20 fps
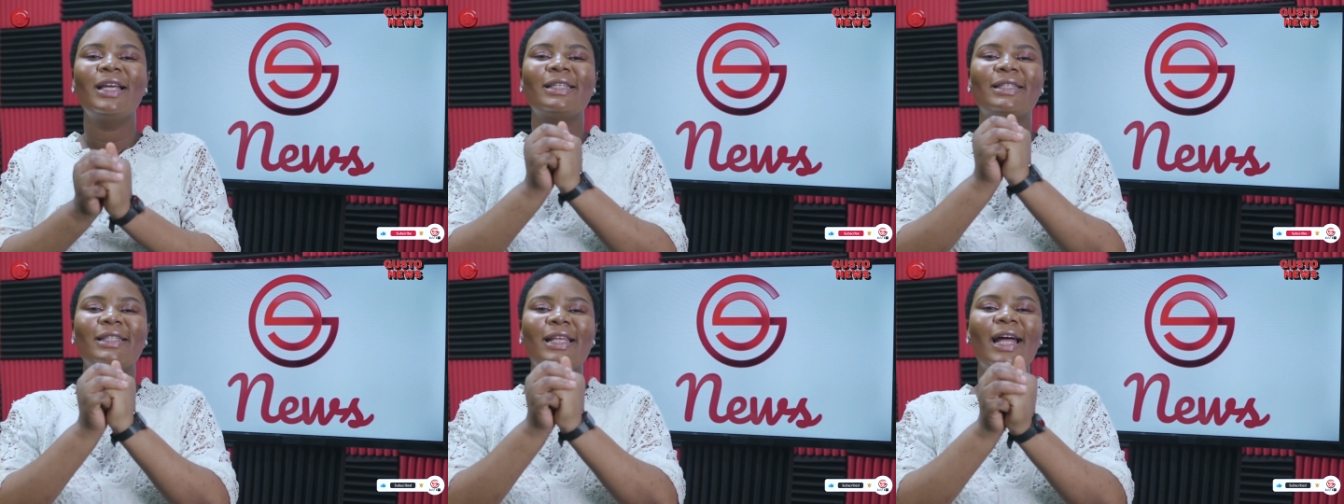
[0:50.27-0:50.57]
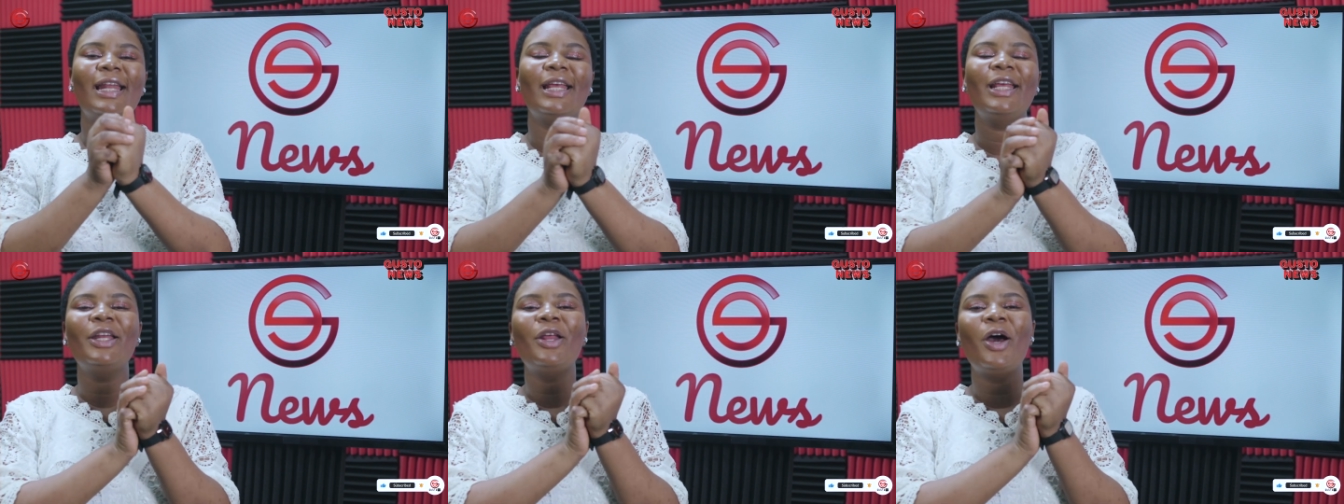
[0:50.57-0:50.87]

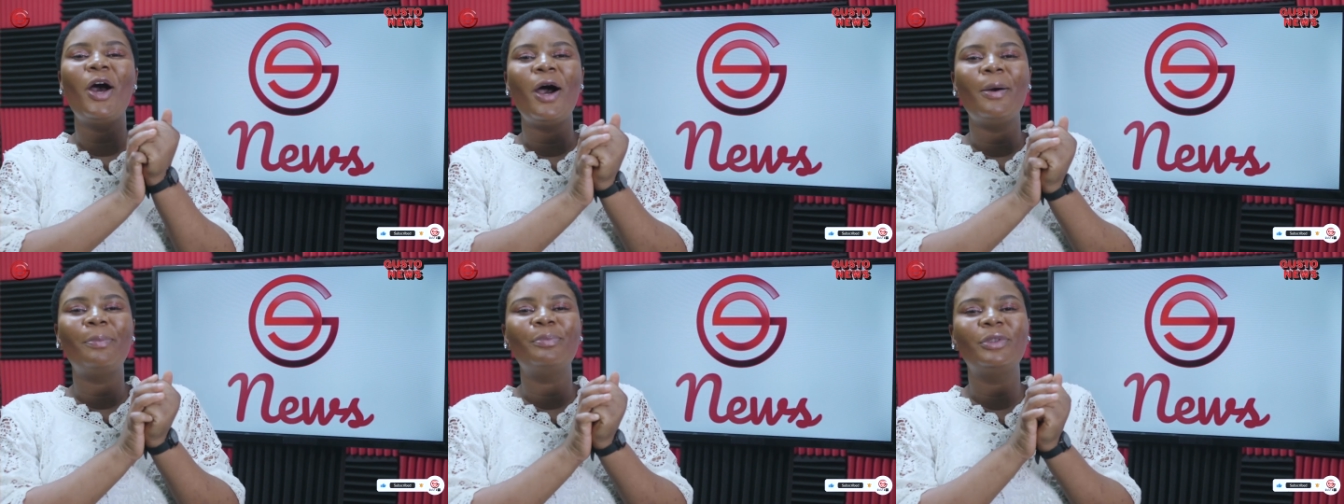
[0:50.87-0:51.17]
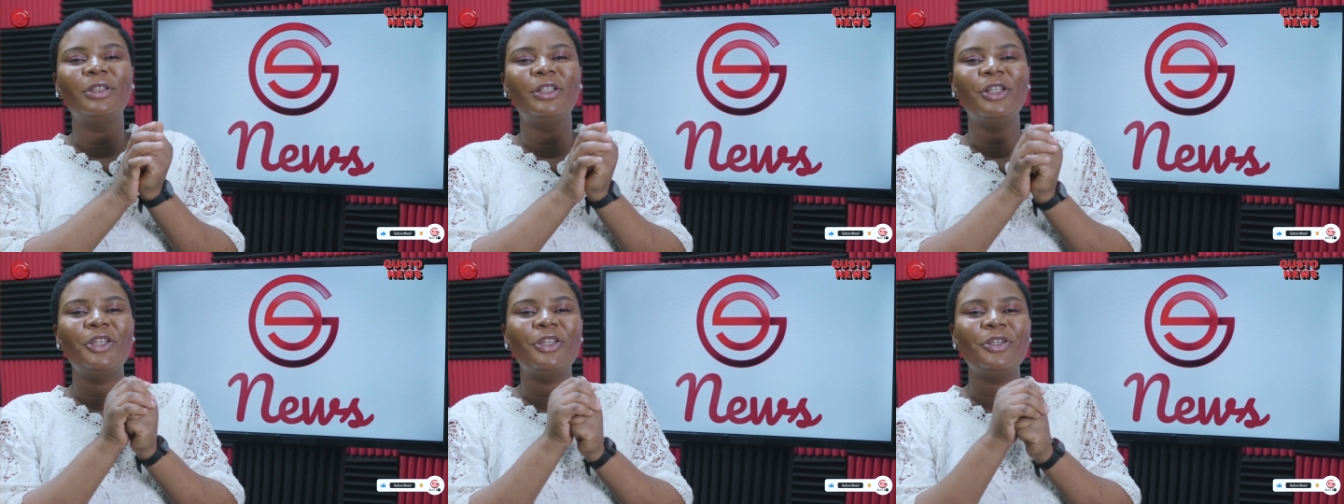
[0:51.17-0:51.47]
Starting
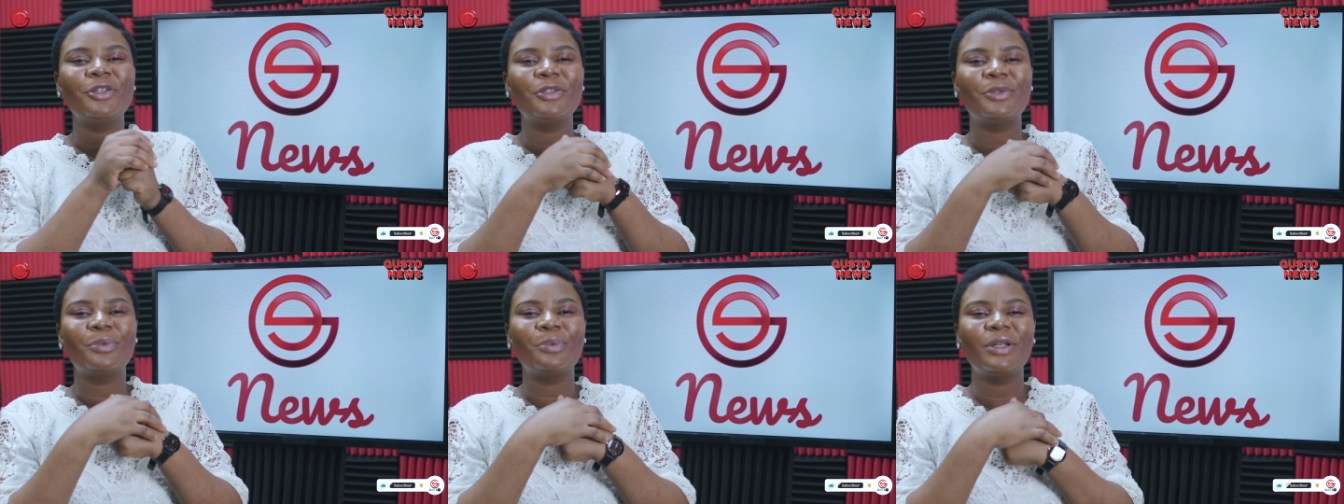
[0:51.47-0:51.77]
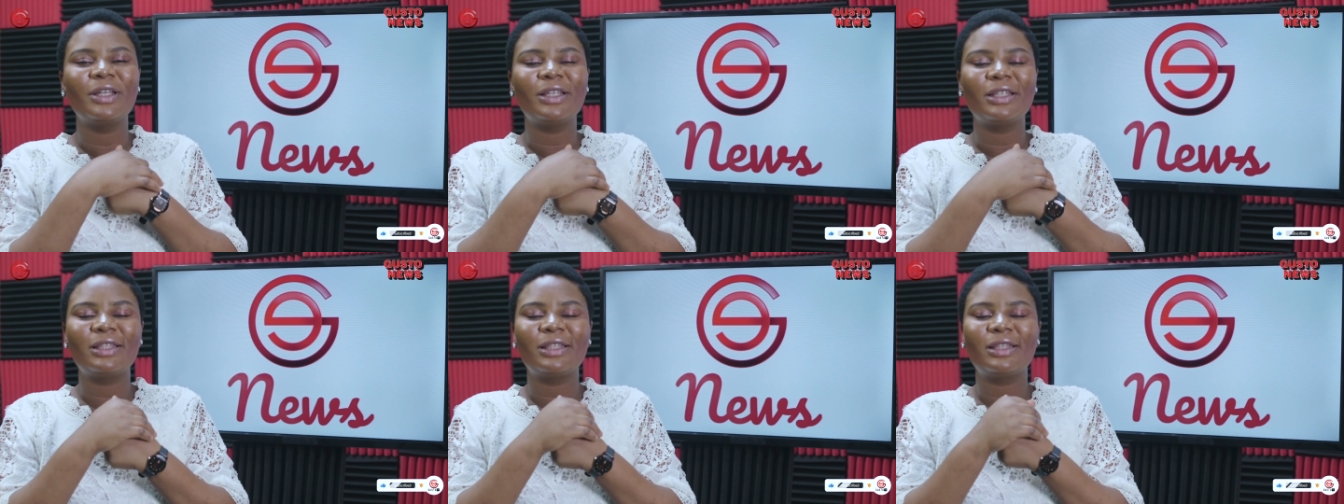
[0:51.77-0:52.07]
up the news
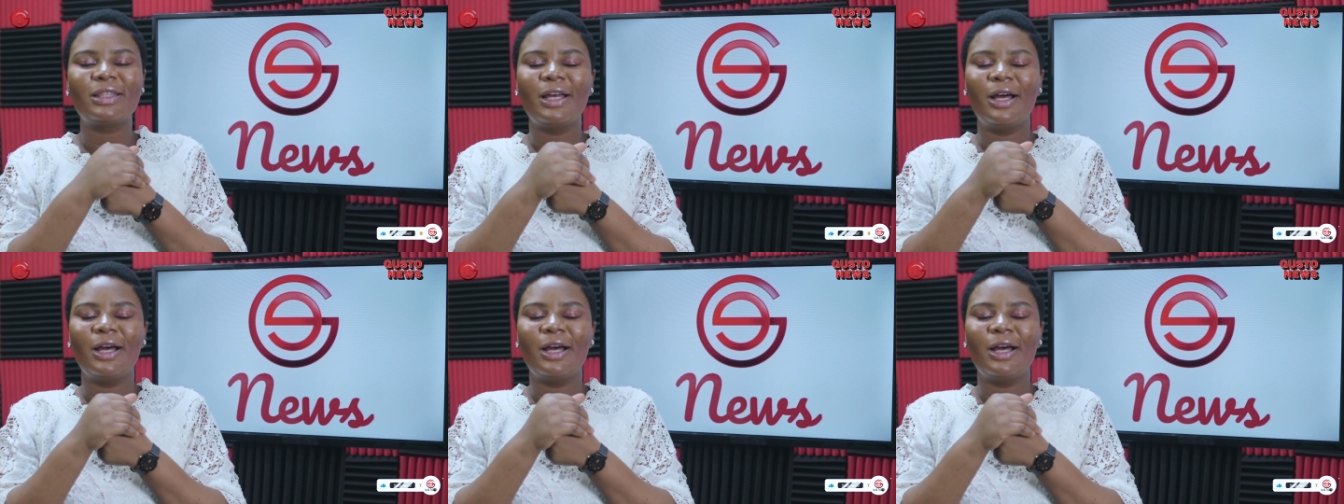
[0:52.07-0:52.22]
with